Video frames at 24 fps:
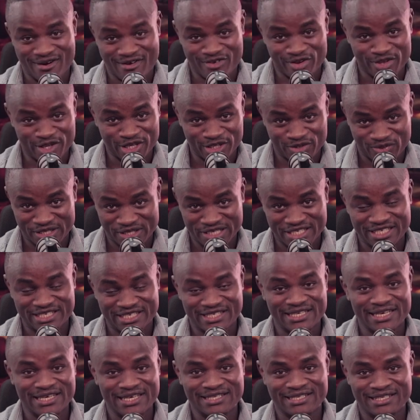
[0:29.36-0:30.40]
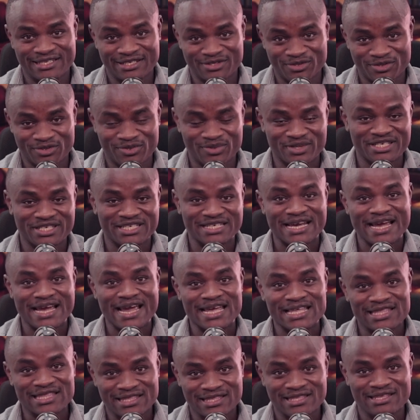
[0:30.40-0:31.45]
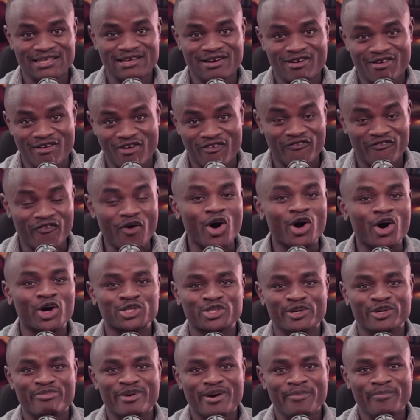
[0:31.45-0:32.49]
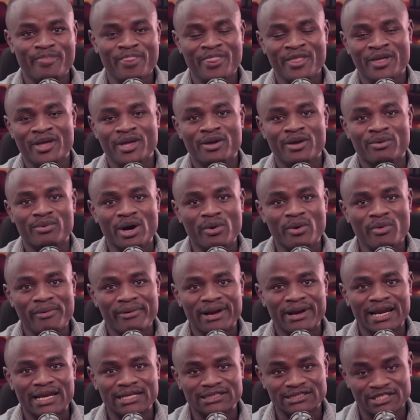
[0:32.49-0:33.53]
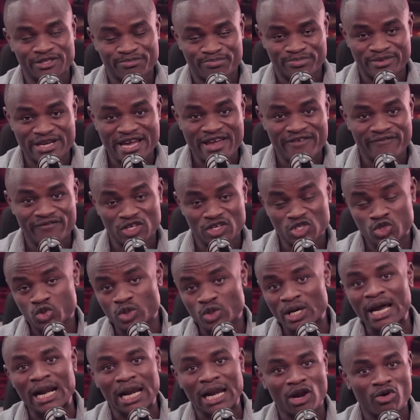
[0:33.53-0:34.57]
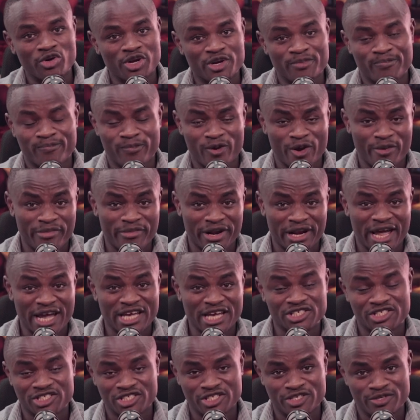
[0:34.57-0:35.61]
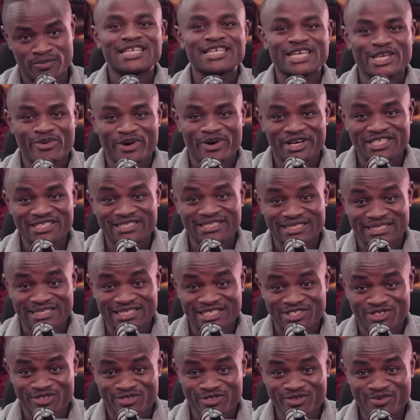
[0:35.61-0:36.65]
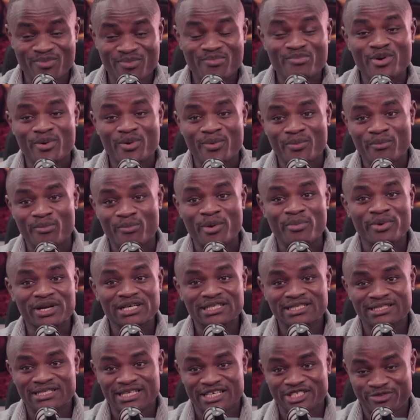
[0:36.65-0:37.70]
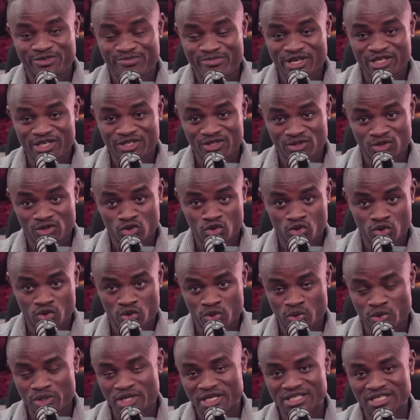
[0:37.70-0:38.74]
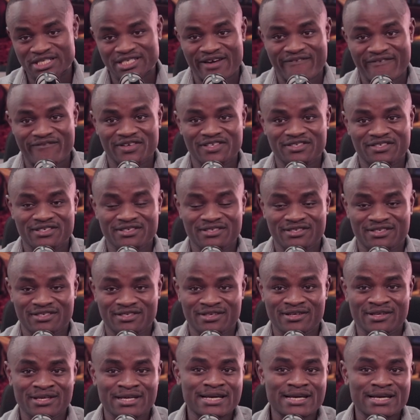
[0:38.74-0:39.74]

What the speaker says: on the 26th to 28th of October, where we will deep dive into cloud deployment hygiene. In our discussion, we will touch base onto two key services: